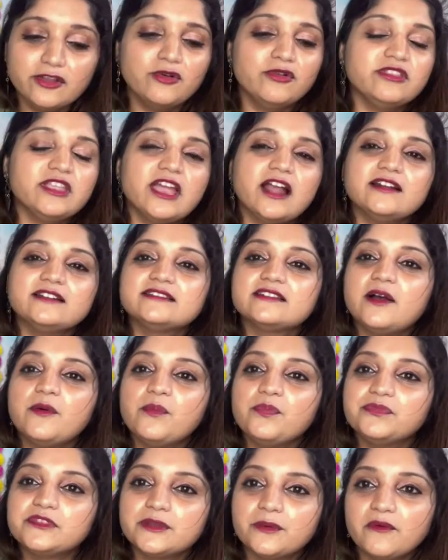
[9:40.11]
though there are
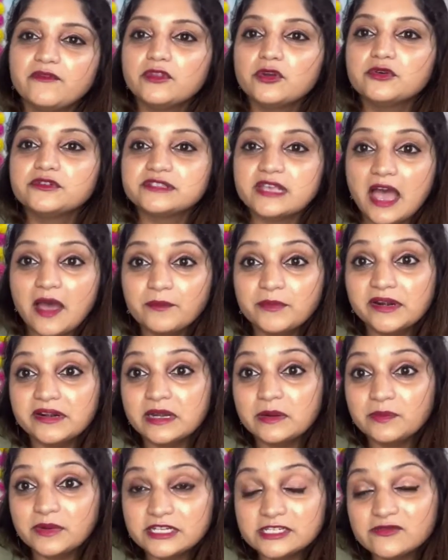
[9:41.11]
some of those
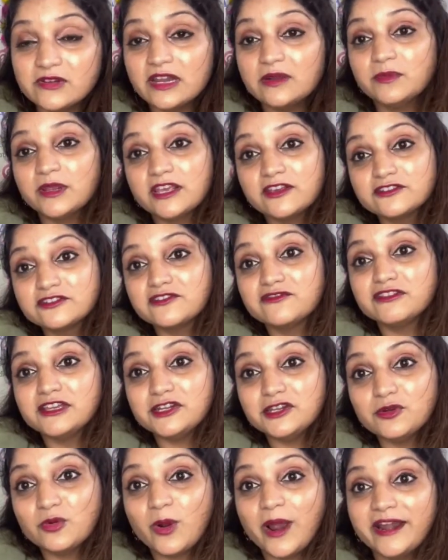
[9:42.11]
hampered in between because of
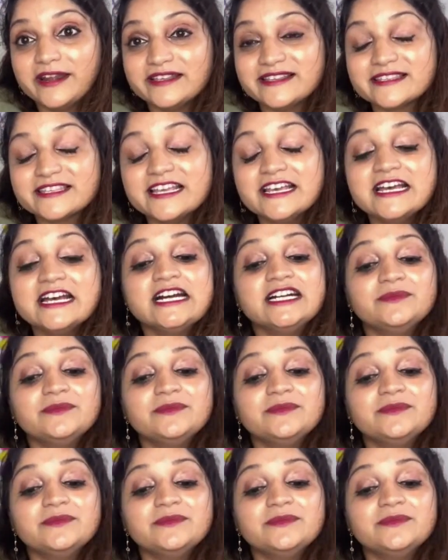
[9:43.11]
the new virus,